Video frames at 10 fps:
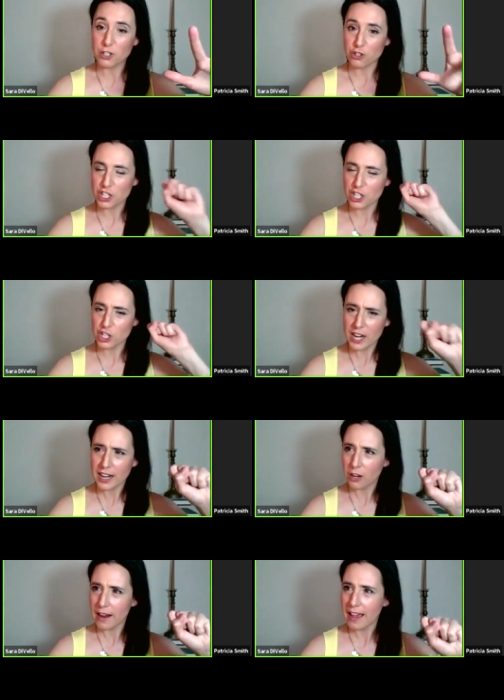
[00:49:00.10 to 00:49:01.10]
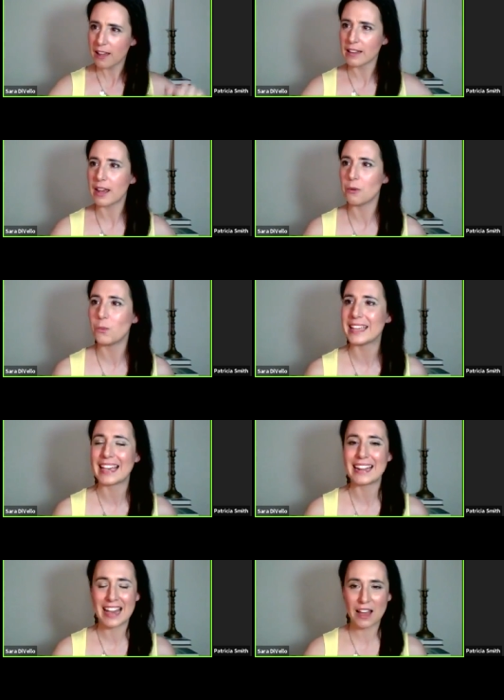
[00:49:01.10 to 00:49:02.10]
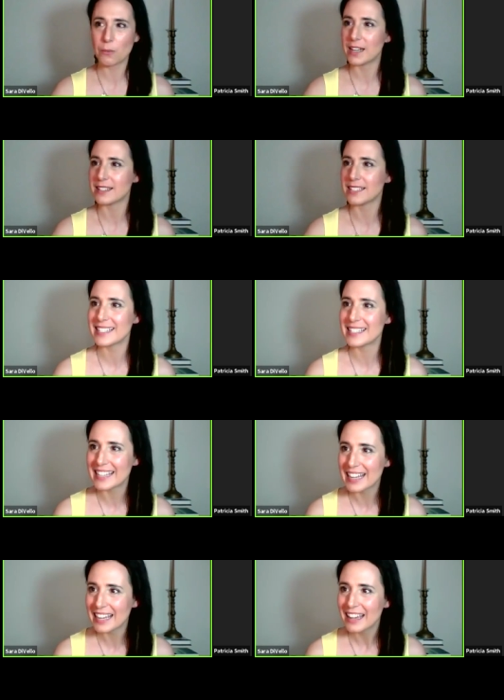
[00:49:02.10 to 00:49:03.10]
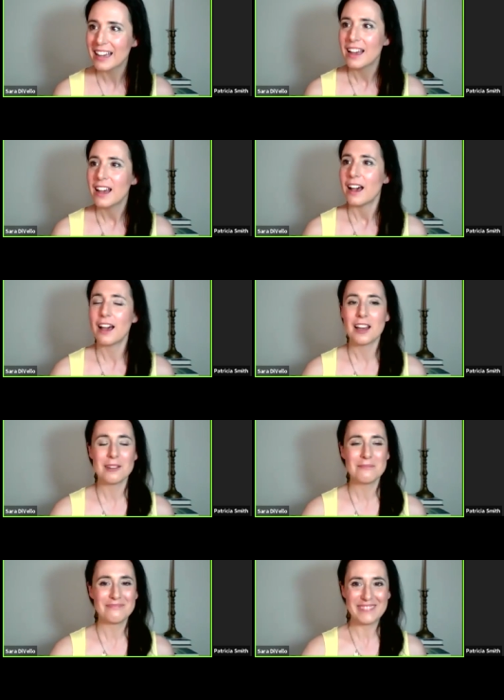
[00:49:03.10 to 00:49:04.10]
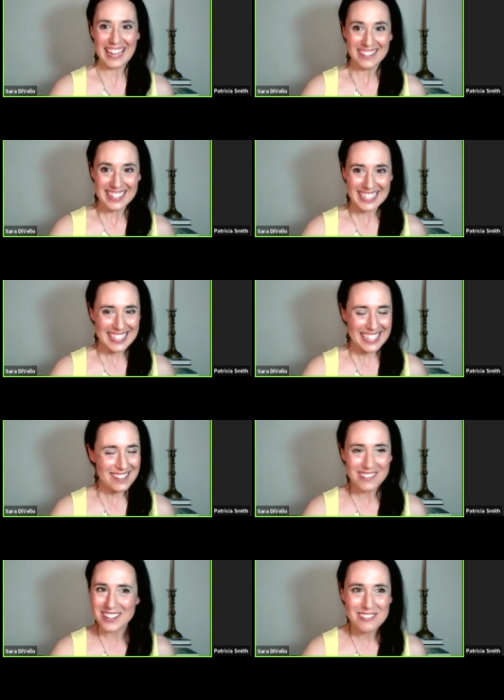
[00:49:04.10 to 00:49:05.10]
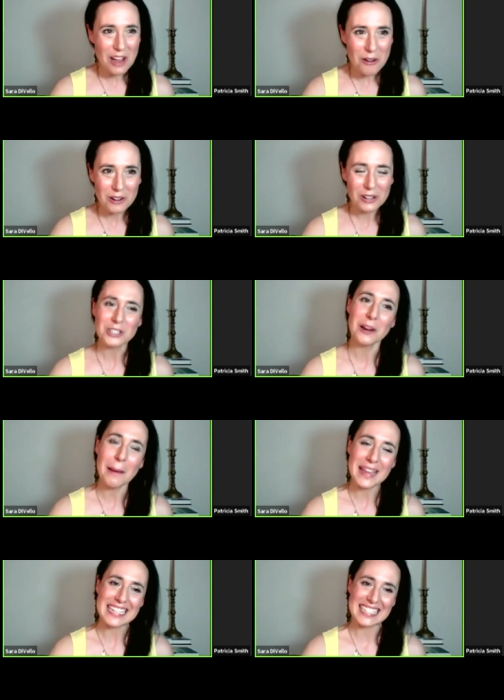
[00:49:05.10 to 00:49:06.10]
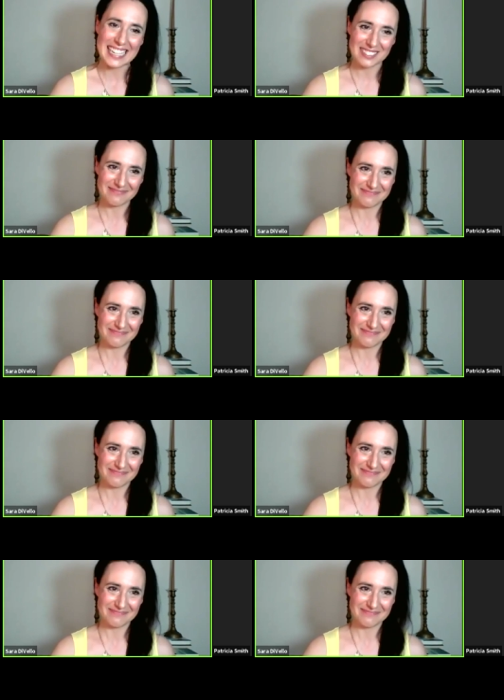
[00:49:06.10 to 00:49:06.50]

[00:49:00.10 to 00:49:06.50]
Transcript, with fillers: Patricia, check her out, and we cannot wait to see um, we can't wait to see where you go, girl. You're amazing.